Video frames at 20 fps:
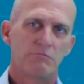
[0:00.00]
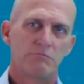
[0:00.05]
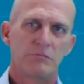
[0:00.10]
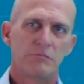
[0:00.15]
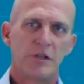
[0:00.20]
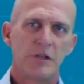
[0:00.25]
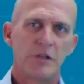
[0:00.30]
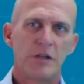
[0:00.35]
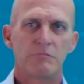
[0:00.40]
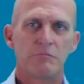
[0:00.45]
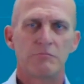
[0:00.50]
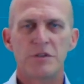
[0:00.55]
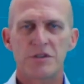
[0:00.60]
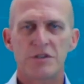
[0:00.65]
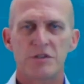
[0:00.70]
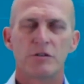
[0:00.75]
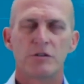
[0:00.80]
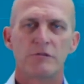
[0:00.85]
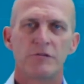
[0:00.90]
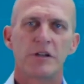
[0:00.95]

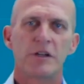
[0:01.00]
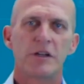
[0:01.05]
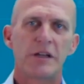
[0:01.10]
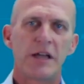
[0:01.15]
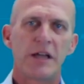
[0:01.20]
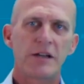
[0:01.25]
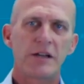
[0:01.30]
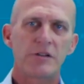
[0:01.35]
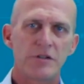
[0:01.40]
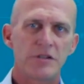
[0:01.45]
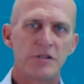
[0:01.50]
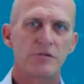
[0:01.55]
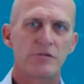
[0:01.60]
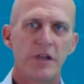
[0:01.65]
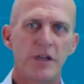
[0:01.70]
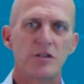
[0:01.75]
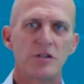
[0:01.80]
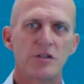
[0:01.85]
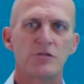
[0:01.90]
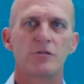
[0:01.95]
misconfigured address
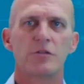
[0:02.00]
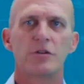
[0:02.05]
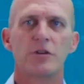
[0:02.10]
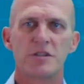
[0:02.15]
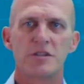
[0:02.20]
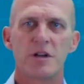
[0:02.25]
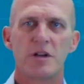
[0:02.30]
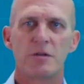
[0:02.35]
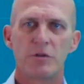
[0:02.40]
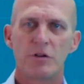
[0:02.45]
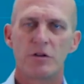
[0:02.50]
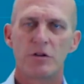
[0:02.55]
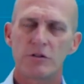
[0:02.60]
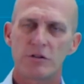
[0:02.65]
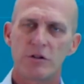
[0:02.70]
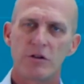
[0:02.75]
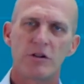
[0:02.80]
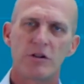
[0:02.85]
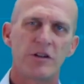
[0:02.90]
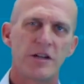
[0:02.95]
range, for example.
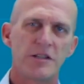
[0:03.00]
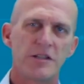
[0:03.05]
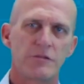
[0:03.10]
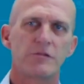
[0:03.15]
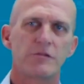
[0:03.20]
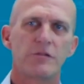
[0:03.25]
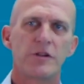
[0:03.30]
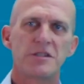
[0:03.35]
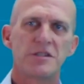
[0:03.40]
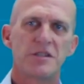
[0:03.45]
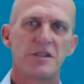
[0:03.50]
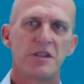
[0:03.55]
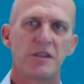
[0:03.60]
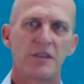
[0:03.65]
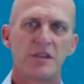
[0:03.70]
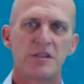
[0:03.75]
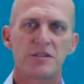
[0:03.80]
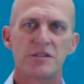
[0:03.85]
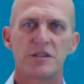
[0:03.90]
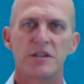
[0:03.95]
All kinds of crazy
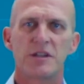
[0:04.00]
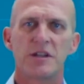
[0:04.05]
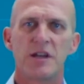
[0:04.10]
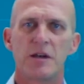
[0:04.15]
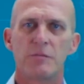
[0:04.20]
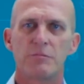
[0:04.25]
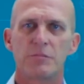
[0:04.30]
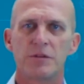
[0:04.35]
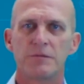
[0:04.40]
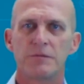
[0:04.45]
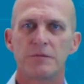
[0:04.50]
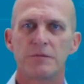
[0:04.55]
things can happen.